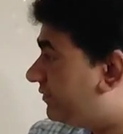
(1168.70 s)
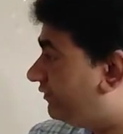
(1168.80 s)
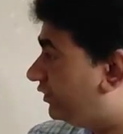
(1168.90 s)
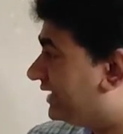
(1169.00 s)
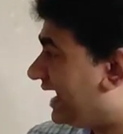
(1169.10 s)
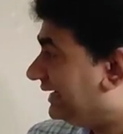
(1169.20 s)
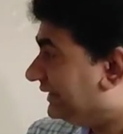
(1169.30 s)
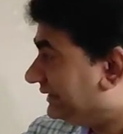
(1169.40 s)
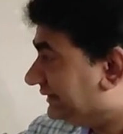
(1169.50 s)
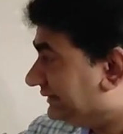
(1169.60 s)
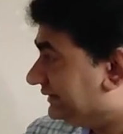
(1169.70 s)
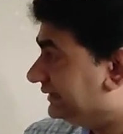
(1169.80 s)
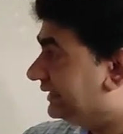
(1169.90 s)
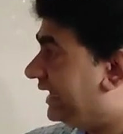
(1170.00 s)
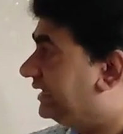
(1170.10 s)
before that,
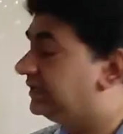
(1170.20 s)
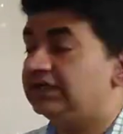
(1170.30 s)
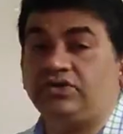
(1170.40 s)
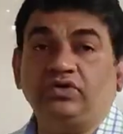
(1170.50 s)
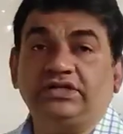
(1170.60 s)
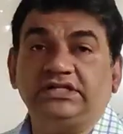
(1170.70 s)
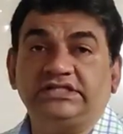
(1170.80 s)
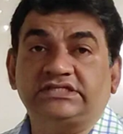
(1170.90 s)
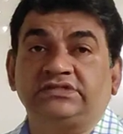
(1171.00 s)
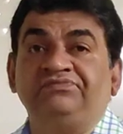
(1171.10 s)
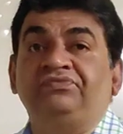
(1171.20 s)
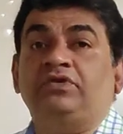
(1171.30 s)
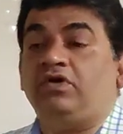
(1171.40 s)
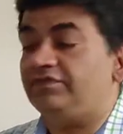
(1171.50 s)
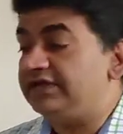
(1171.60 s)
take the totals
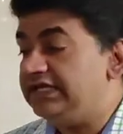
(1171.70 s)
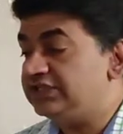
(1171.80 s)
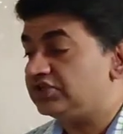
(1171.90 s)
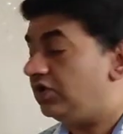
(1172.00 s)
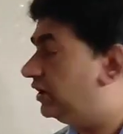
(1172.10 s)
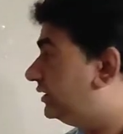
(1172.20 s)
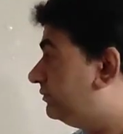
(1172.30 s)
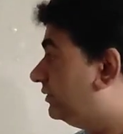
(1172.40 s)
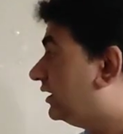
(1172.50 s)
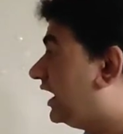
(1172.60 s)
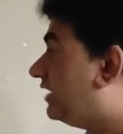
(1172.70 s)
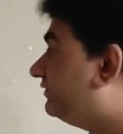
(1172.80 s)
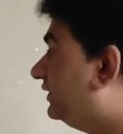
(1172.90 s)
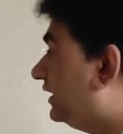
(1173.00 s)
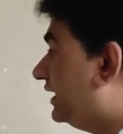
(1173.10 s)
of each column
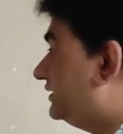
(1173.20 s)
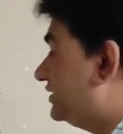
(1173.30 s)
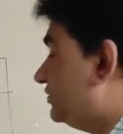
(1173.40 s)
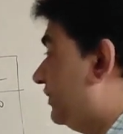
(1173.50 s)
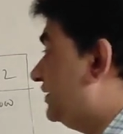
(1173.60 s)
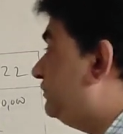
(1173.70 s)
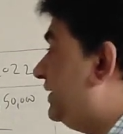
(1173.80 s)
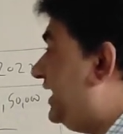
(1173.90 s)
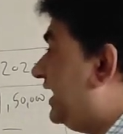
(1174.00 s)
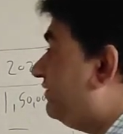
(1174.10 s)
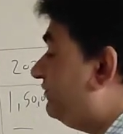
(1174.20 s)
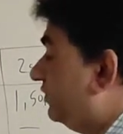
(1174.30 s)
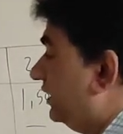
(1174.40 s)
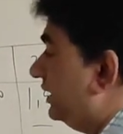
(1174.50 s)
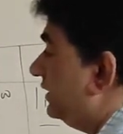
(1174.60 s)
after adjustment. Be
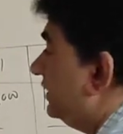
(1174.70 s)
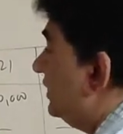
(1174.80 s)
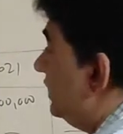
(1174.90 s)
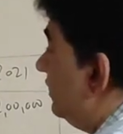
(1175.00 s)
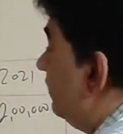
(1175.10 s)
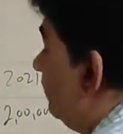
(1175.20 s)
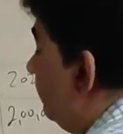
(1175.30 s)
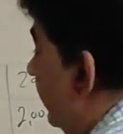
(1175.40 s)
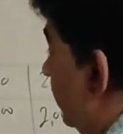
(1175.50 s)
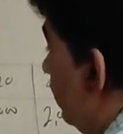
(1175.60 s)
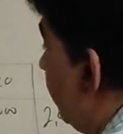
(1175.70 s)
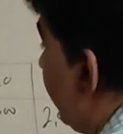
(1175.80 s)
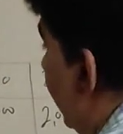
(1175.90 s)
careful where you have